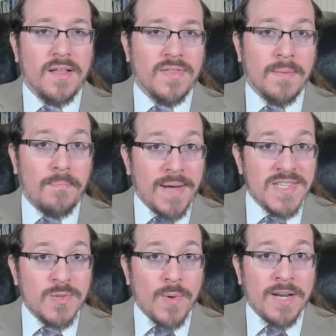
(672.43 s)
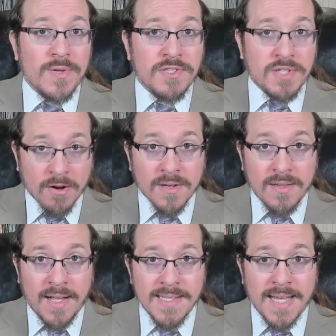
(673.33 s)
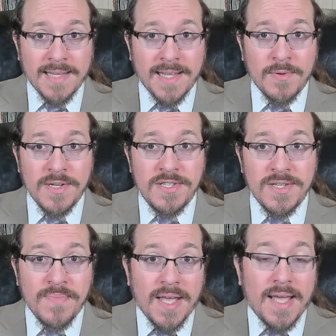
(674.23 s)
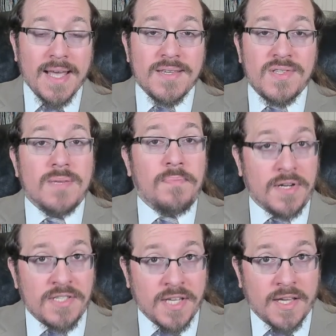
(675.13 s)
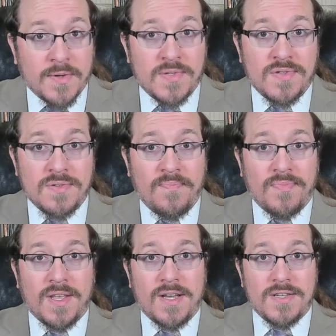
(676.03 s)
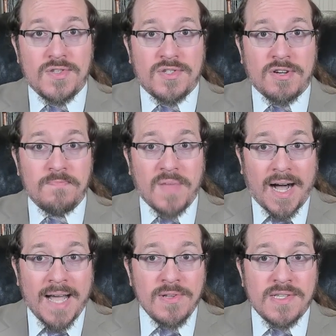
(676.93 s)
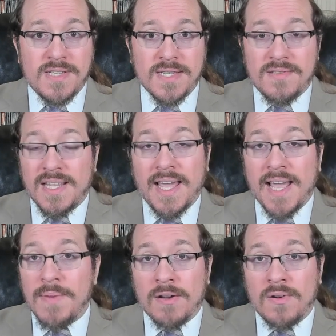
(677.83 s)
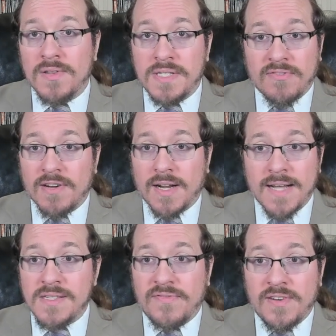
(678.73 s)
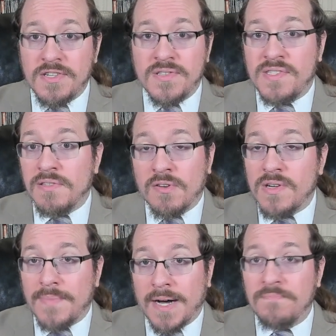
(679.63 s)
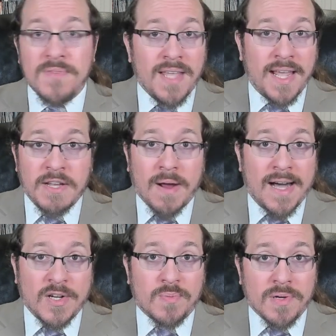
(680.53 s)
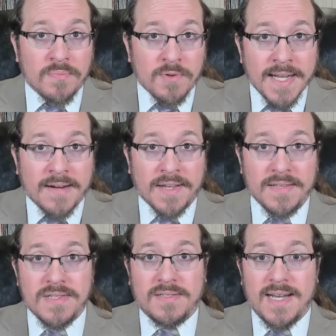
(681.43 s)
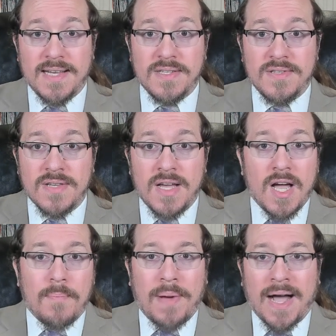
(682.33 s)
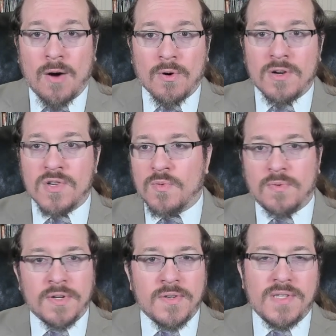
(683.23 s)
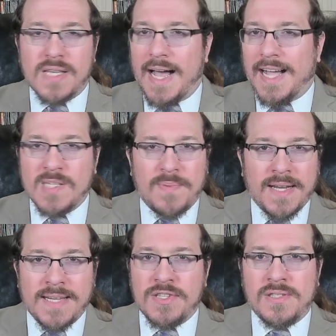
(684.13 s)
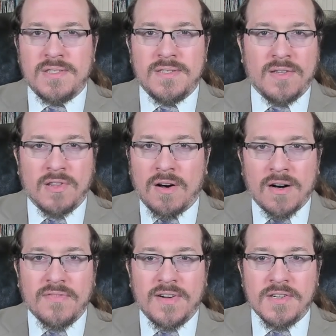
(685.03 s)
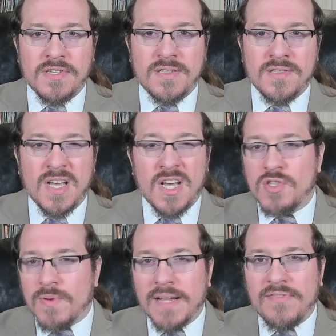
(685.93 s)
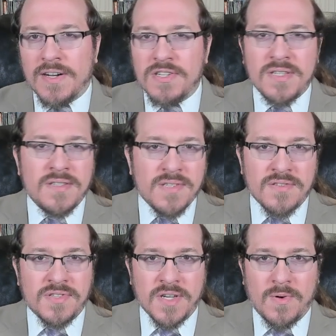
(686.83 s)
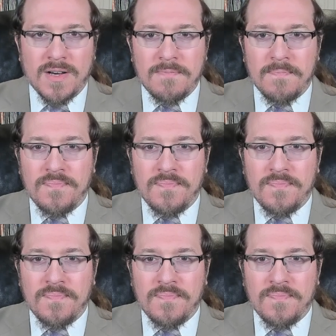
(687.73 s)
The best way to internalize that language is to put it to use. So I would suggest thinking about all the different kinds of functions you learned about in your algebra and pre-calculus classes: powers, roots, exponential and log functions, trig functions, and so on.